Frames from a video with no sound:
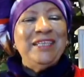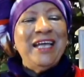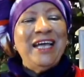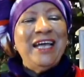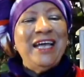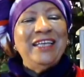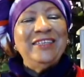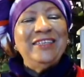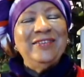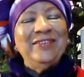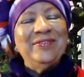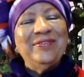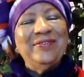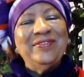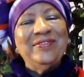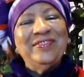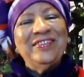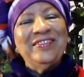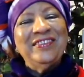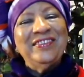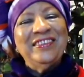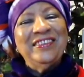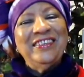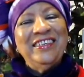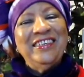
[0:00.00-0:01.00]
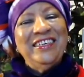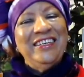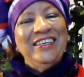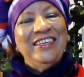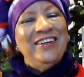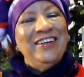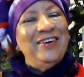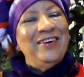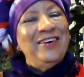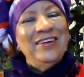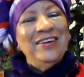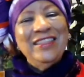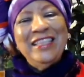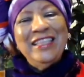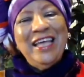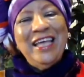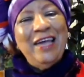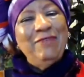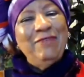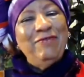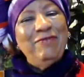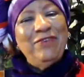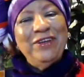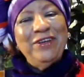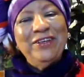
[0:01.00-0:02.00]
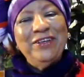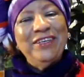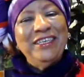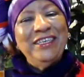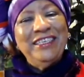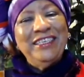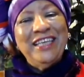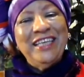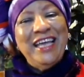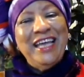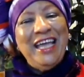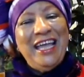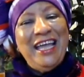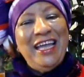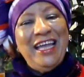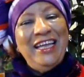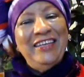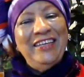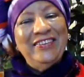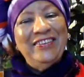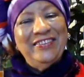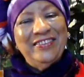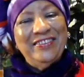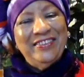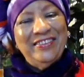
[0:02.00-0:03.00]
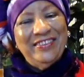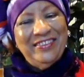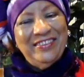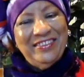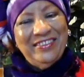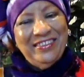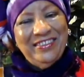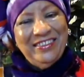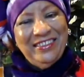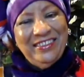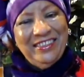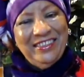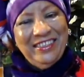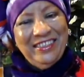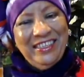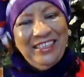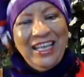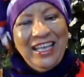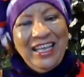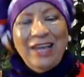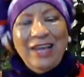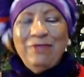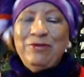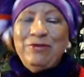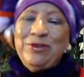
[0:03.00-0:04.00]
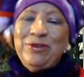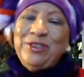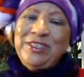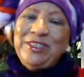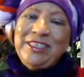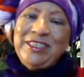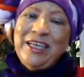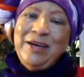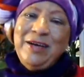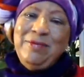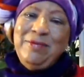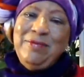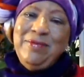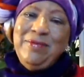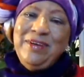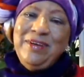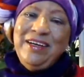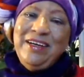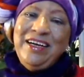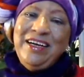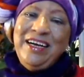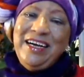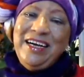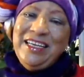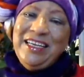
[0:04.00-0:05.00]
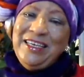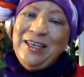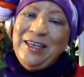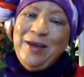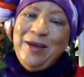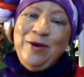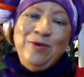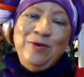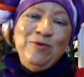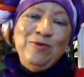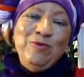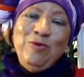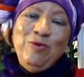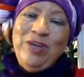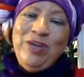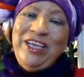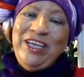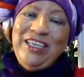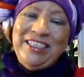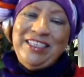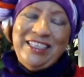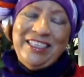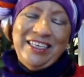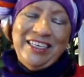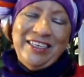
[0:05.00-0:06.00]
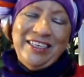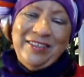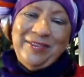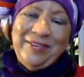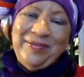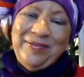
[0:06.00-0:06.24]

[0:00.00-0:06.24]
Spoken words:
that on that very day, for some unknown reason,